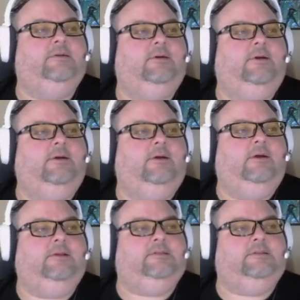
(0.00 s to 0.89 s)
You
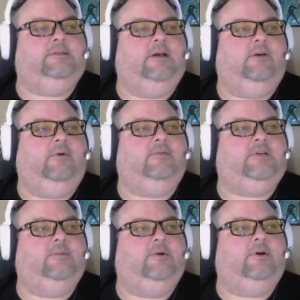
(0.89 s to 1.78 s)
can see the sound waves
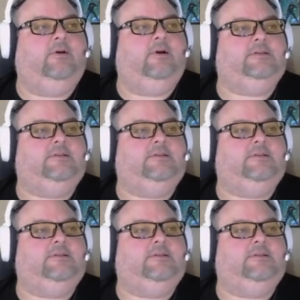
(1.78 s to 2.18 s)
coming across